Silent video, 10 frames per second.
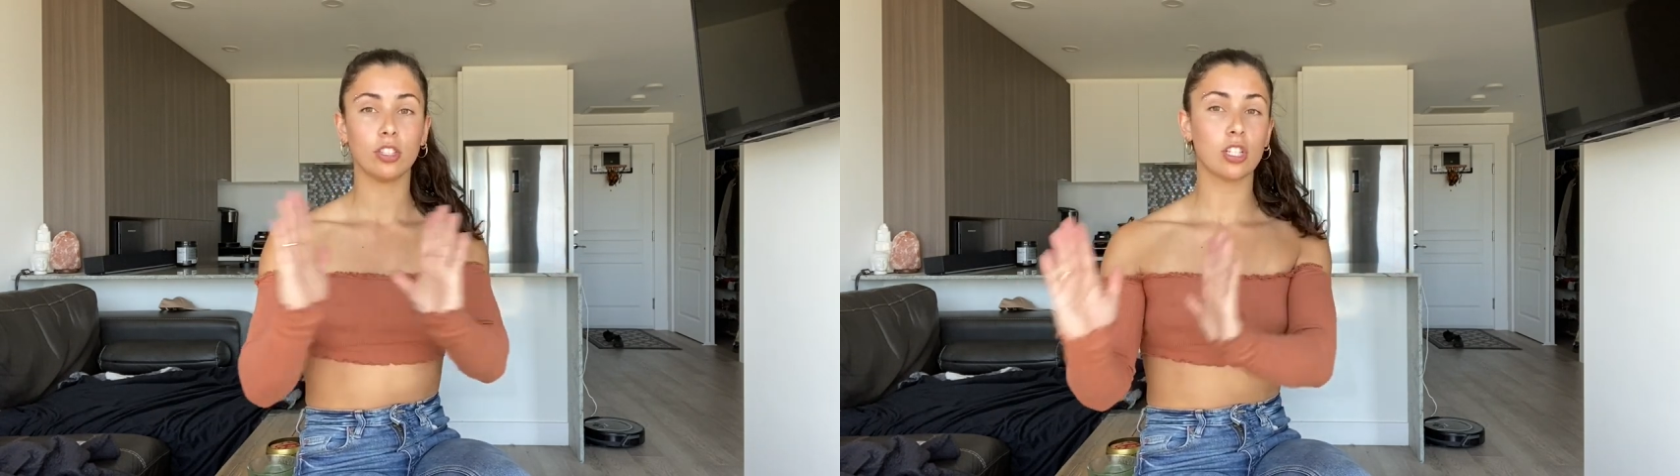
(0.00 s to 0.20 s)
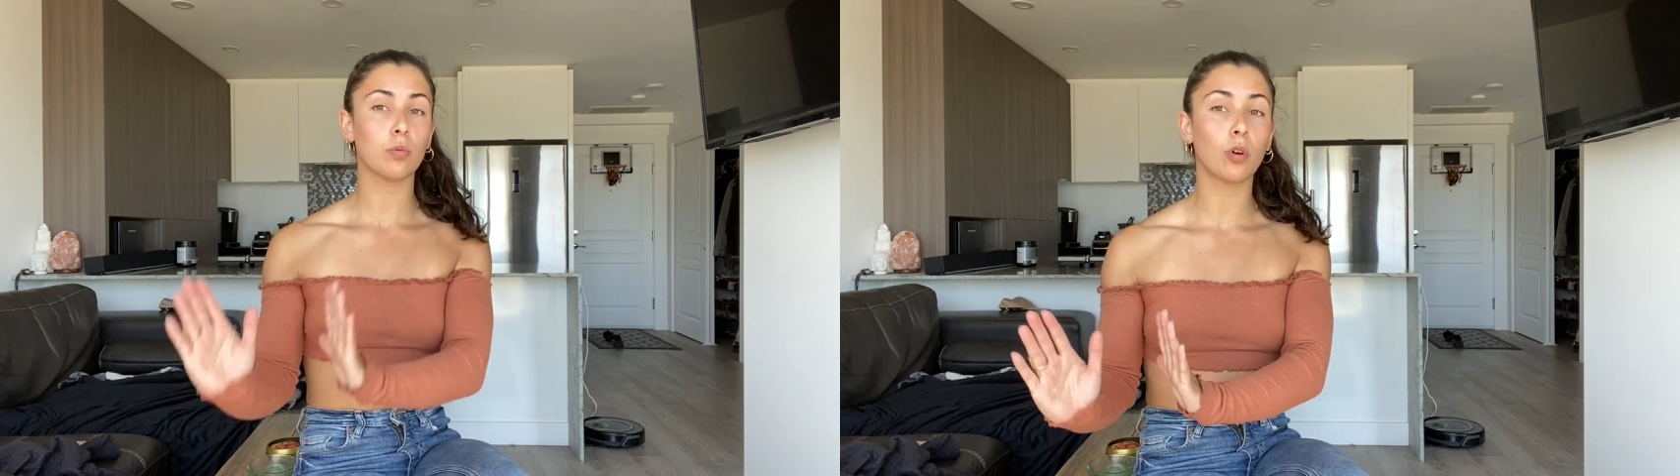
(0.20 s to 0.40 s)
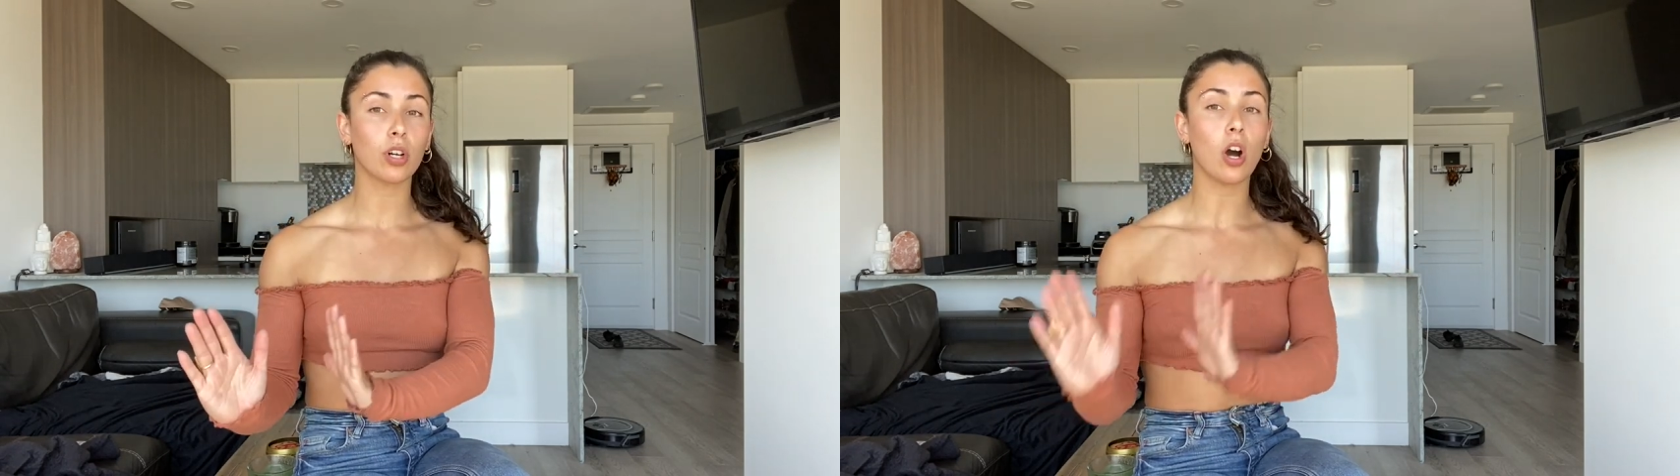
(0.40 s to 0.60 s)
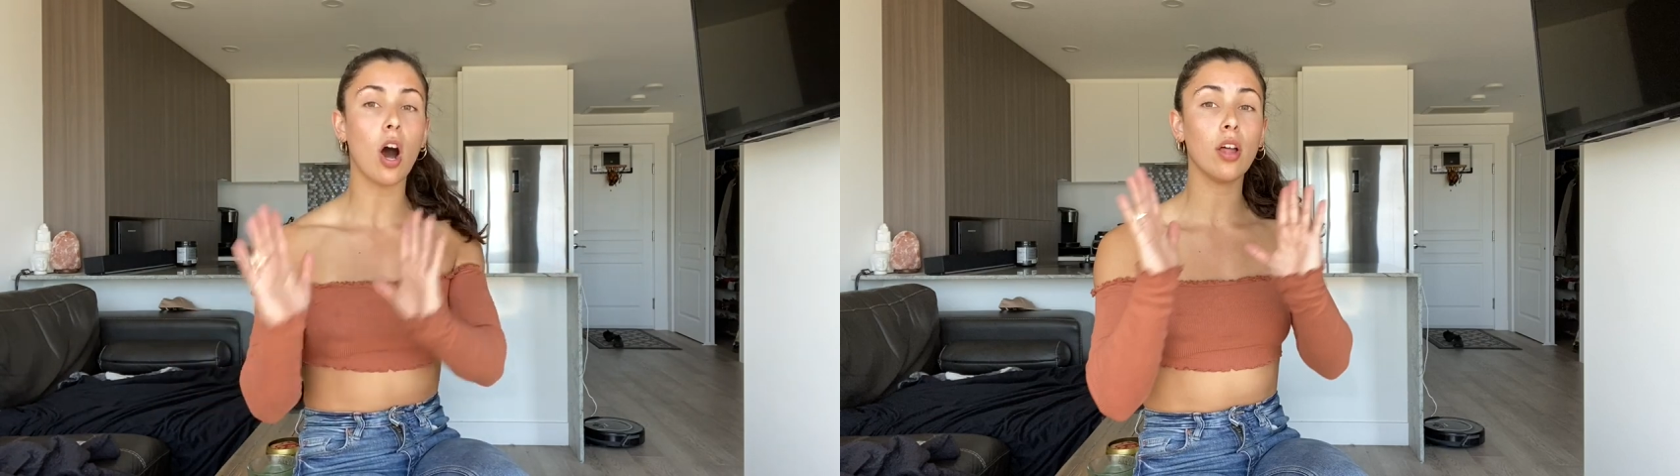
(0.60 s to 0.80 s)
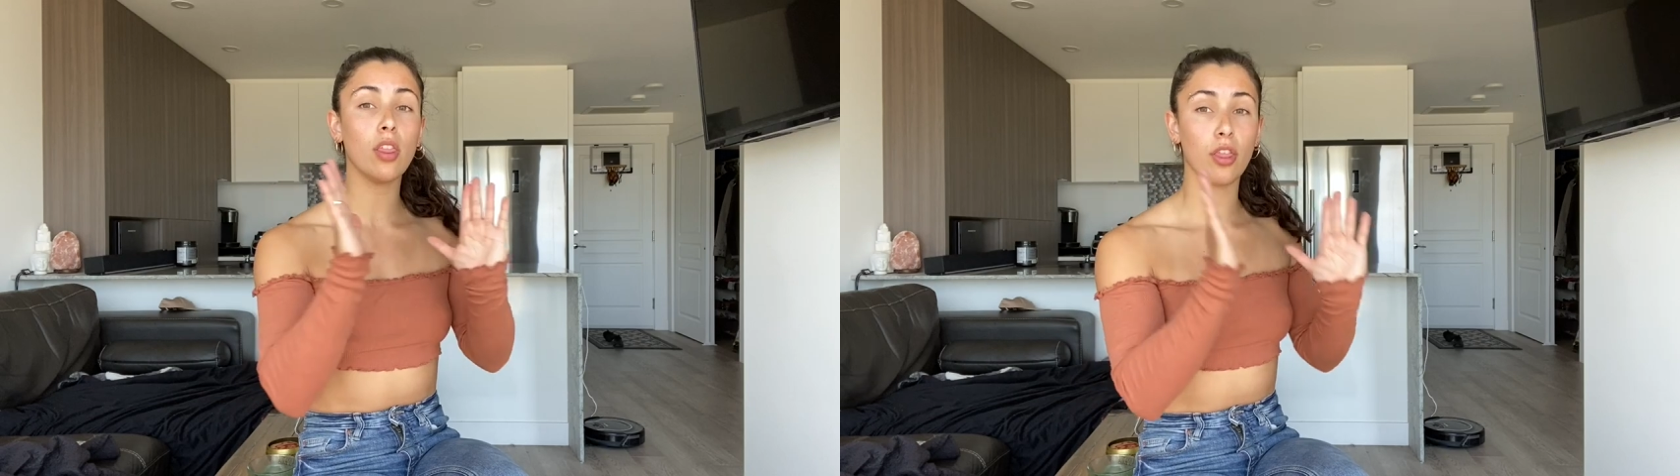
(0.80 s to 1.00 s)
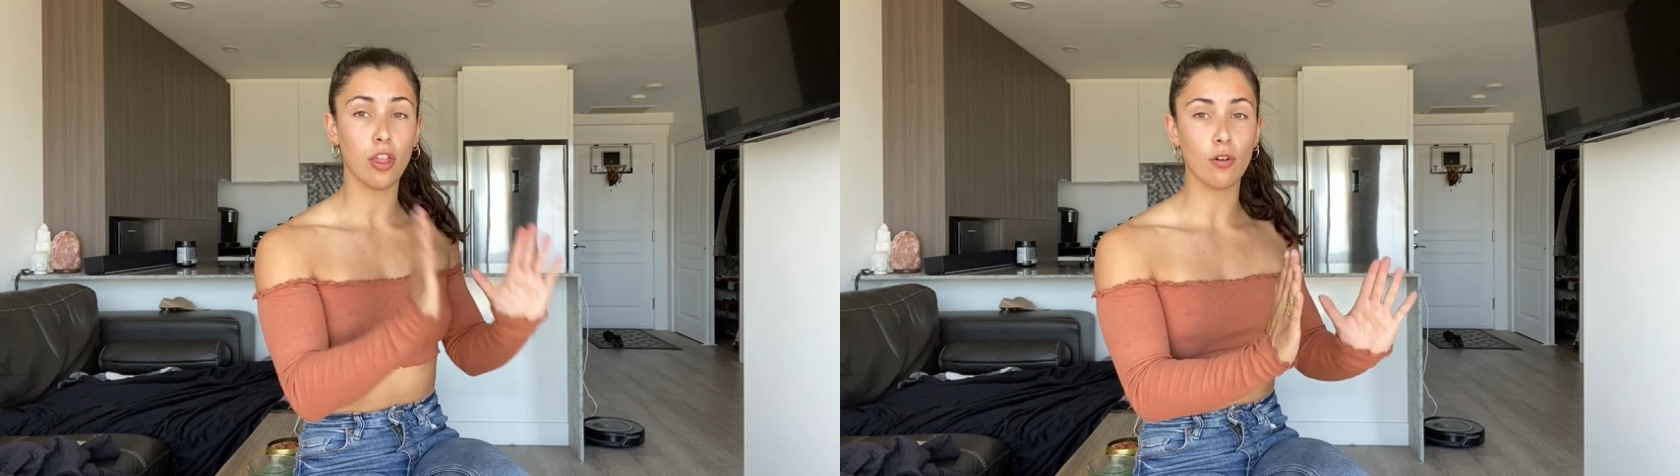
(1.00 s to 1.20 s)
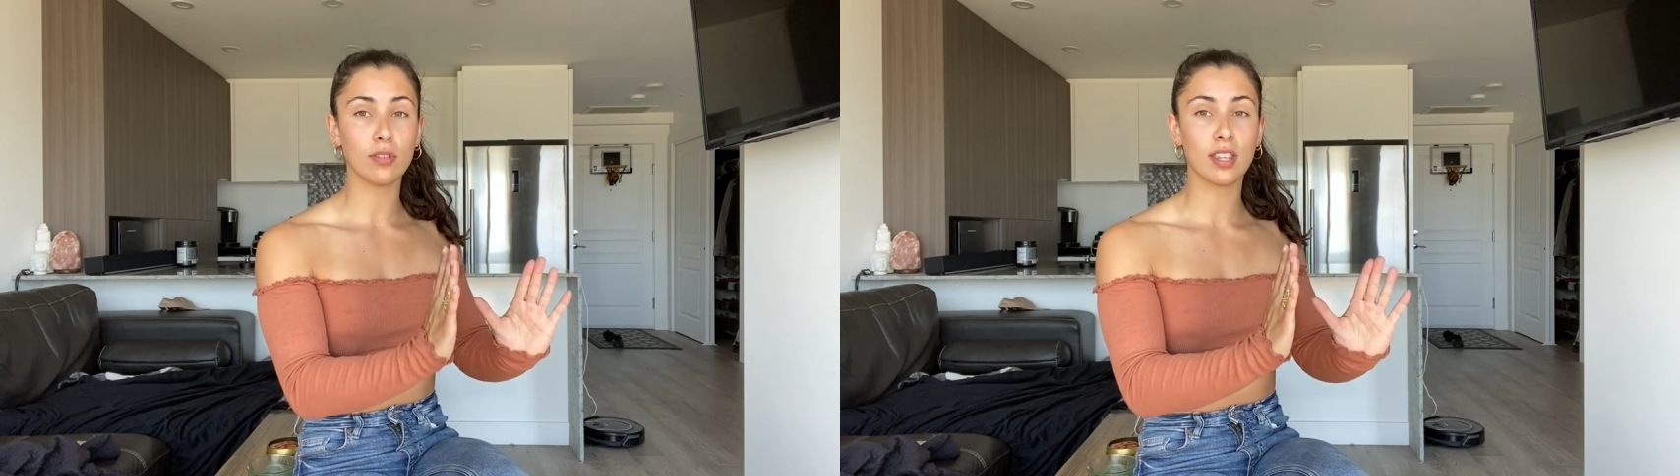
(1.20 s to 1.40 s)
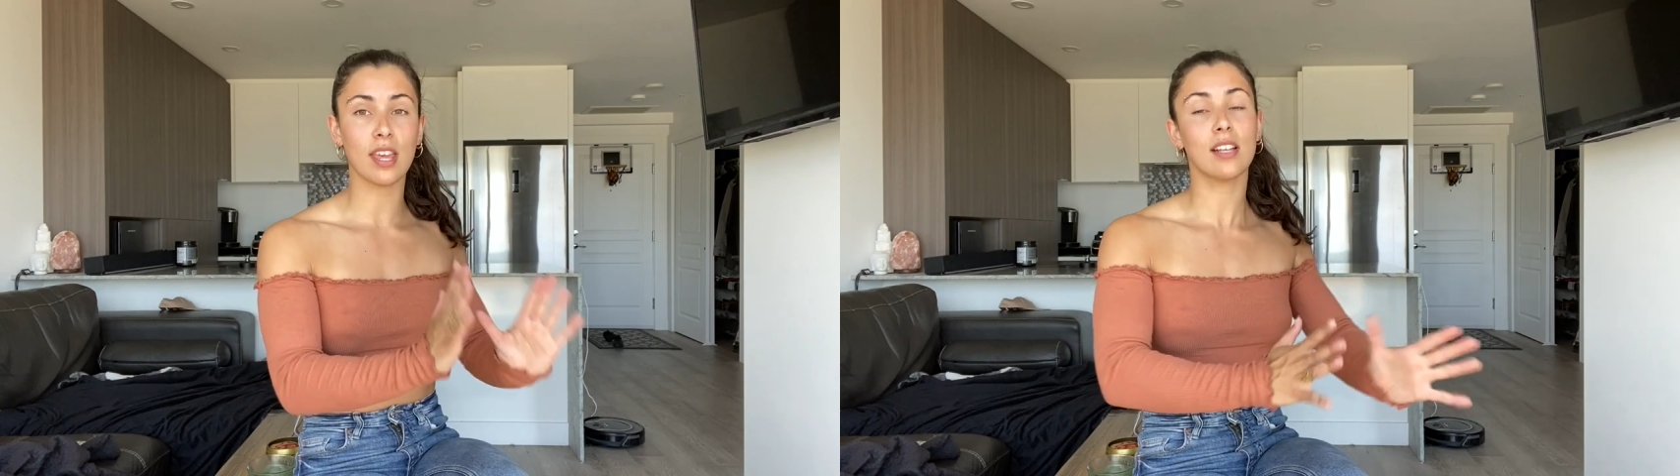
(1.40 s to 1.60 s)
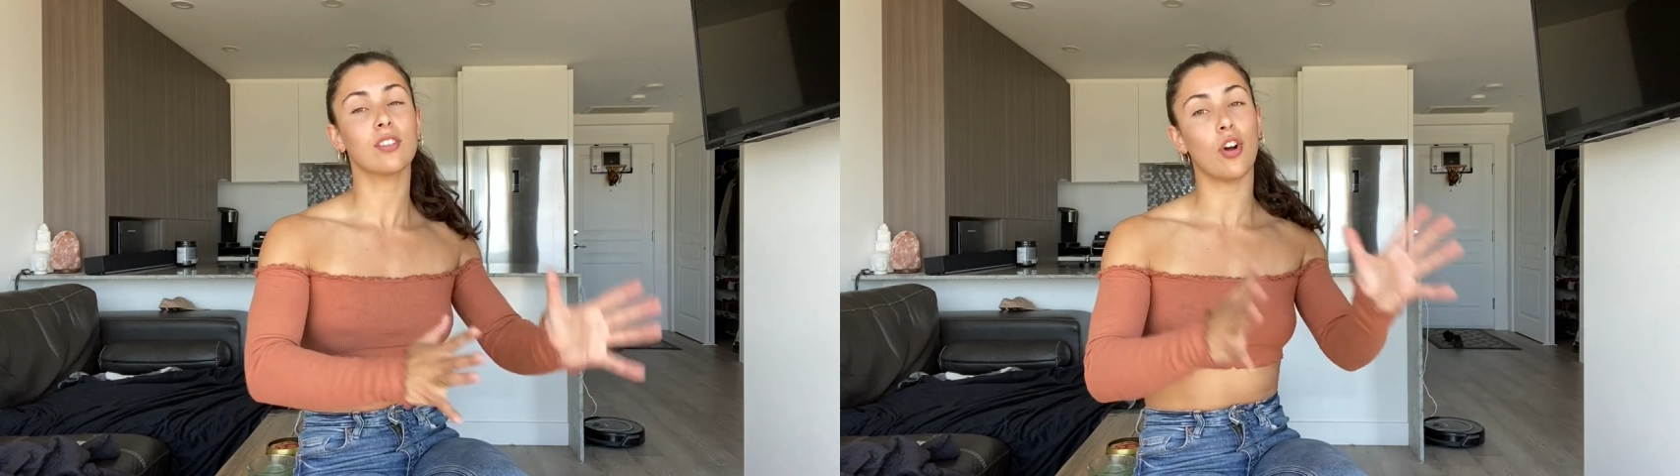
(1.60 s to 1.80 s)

Just work on those things,